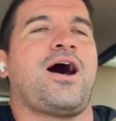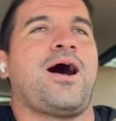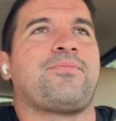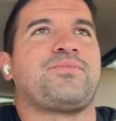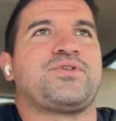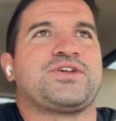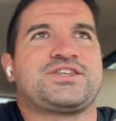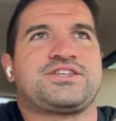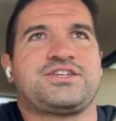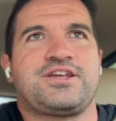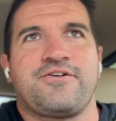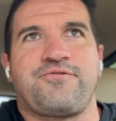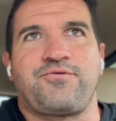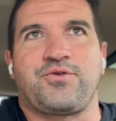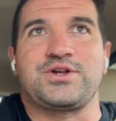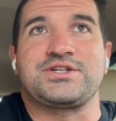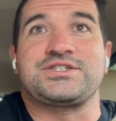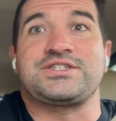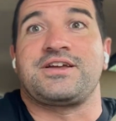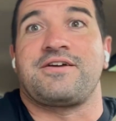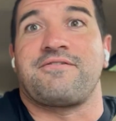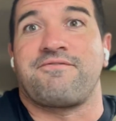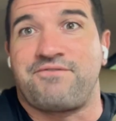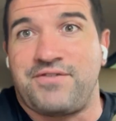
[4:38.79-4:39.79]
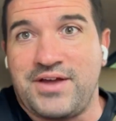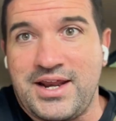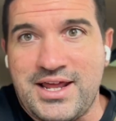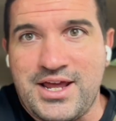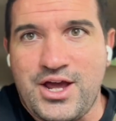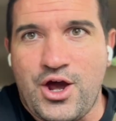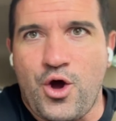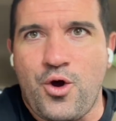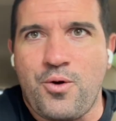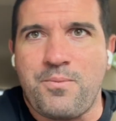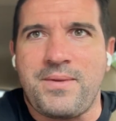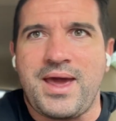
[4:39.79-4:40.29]
the difference that
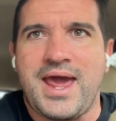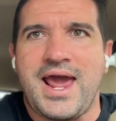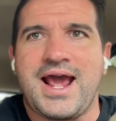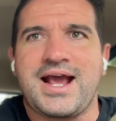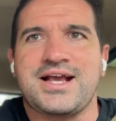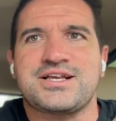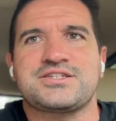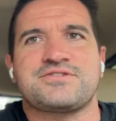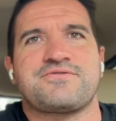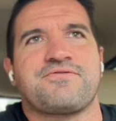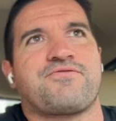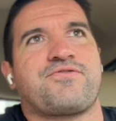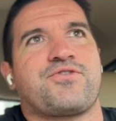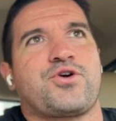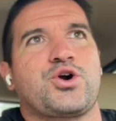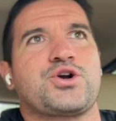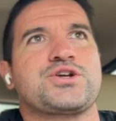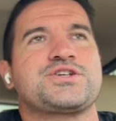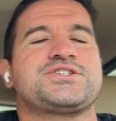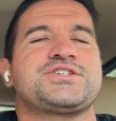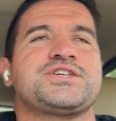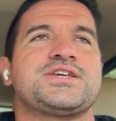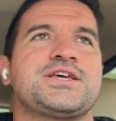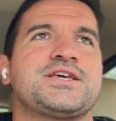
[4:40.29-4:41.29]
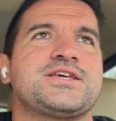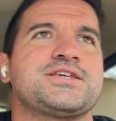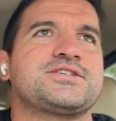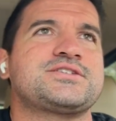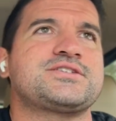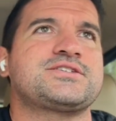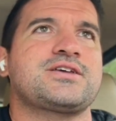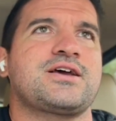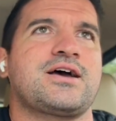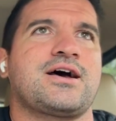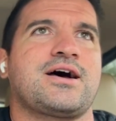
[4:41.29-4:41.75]
video makes versus